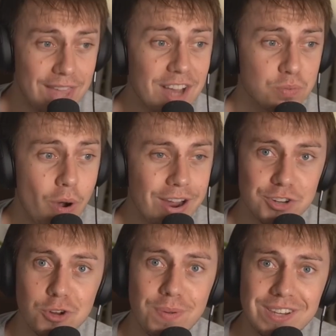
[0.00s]
That's why it
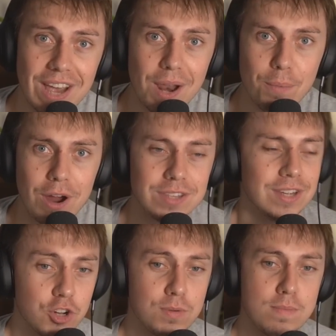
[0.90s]
should be
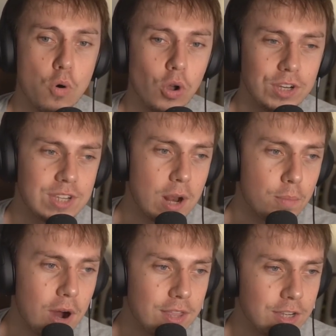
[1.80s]
celebrated. It should be morely
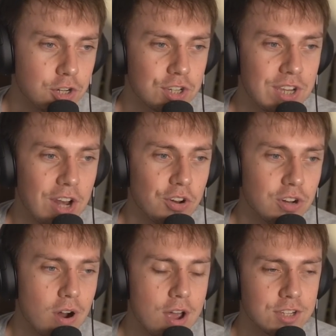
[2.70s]
celebrated than just sitting on
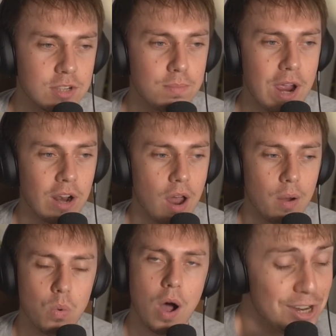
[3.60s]
your ass and being
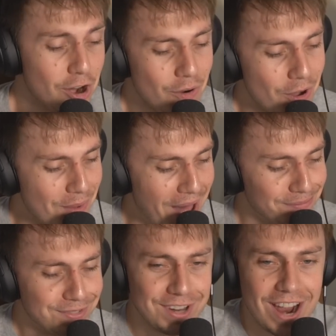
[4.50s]
like, well, you know what,
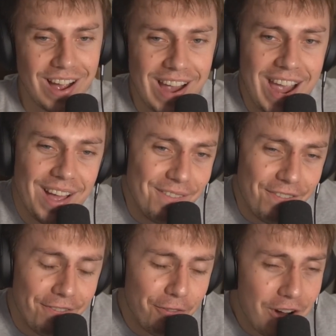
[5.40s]
man? Today I ate
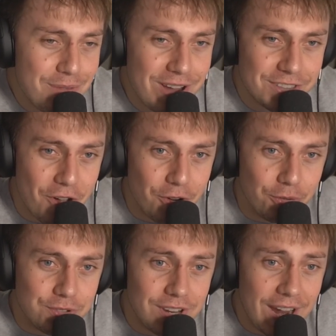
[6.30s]
3
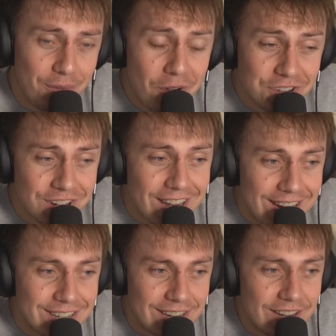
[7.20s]
McDonald's. It wasn't
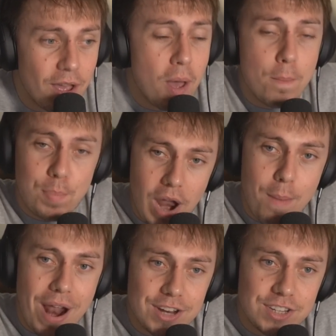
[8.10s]
easy, but I
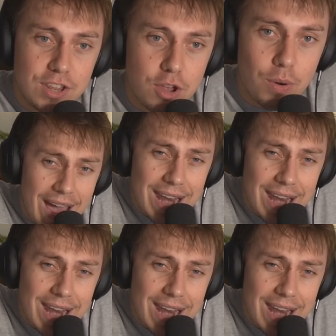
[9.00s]
managed to do it.